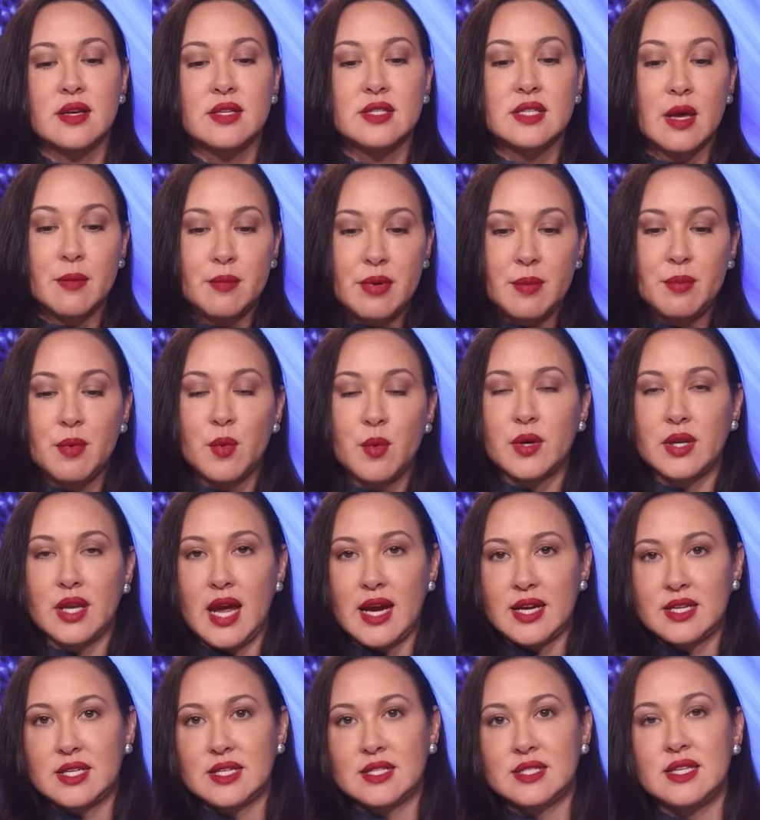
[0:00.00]
Some people would
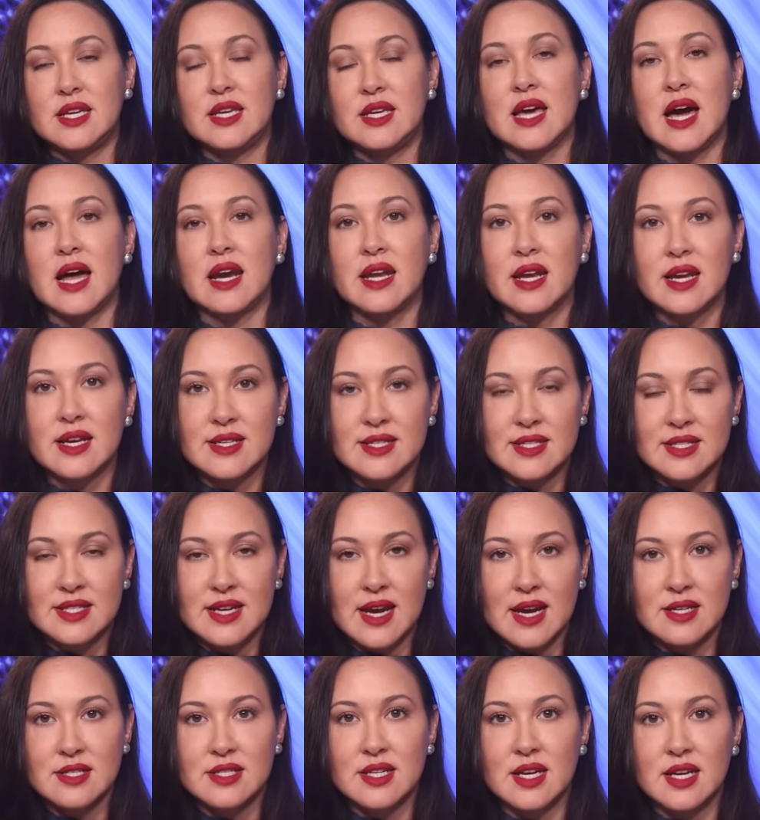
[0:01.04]
like to see that
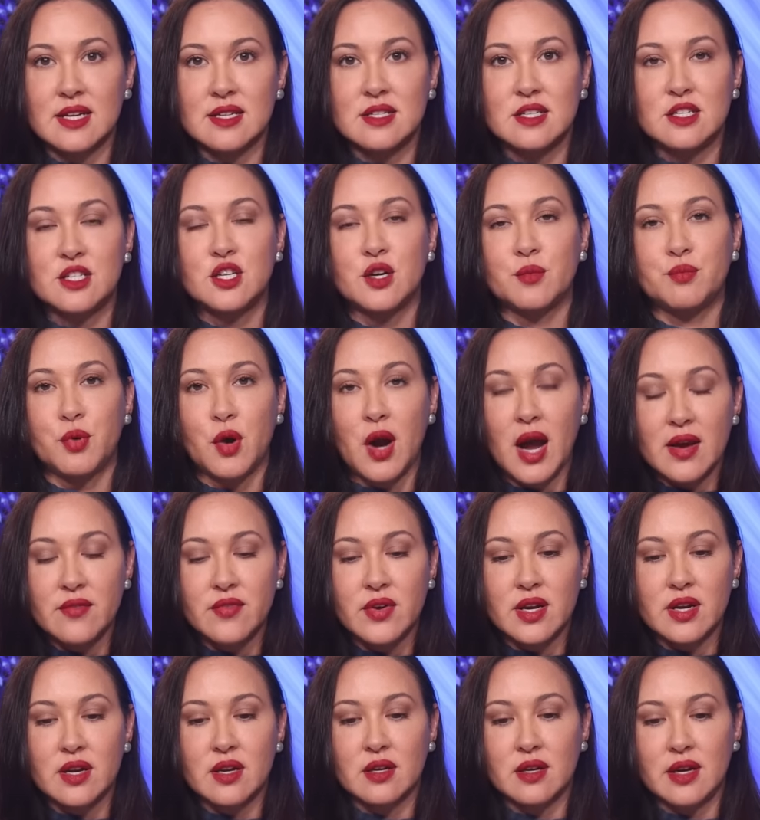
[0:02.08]
extended to
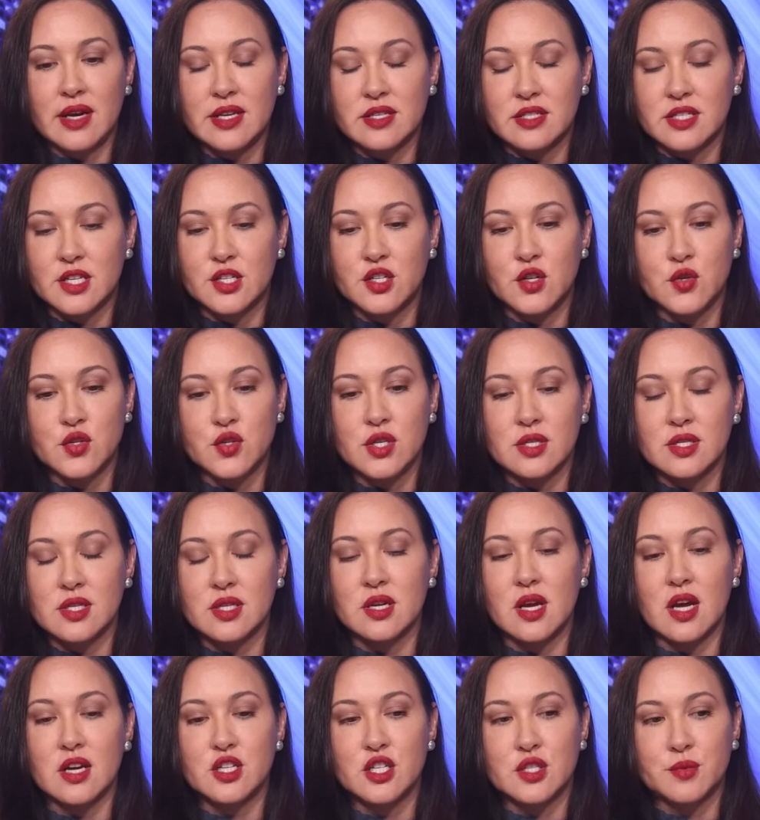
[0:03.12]
private institutions
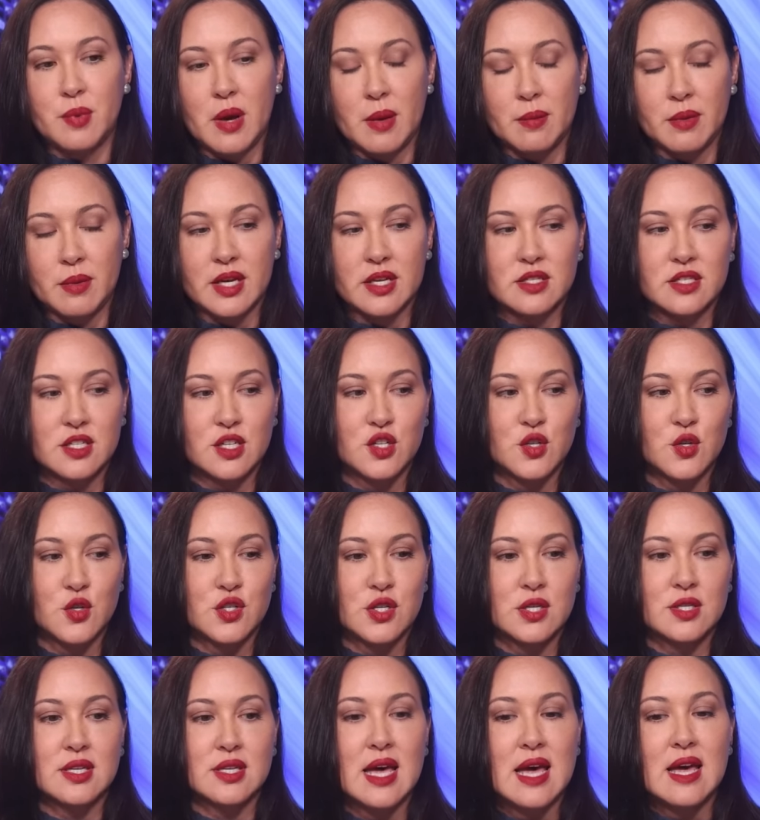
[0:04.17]
and not just public
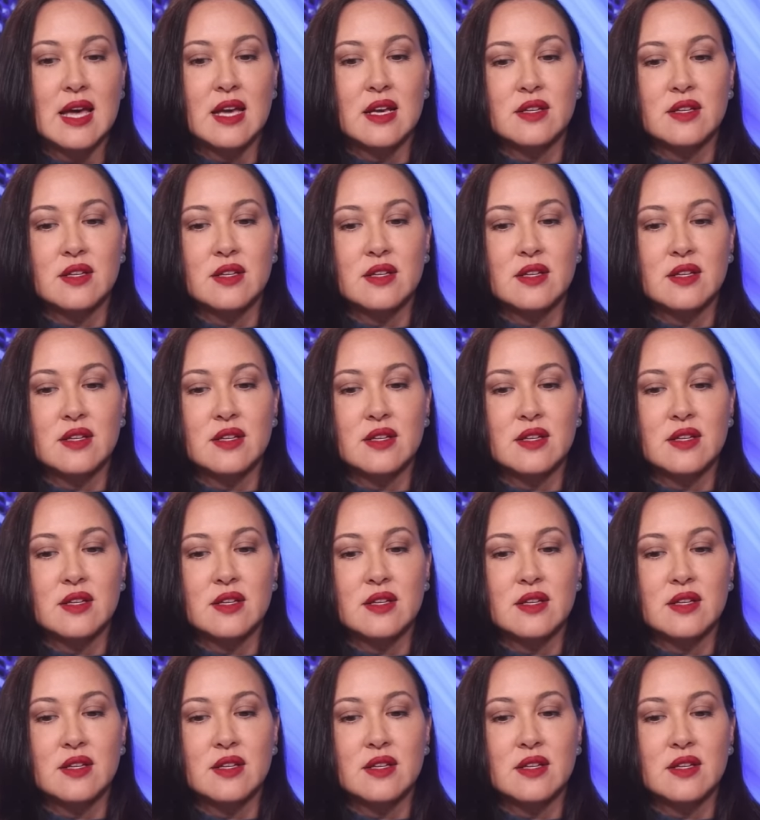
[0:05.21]
institutions.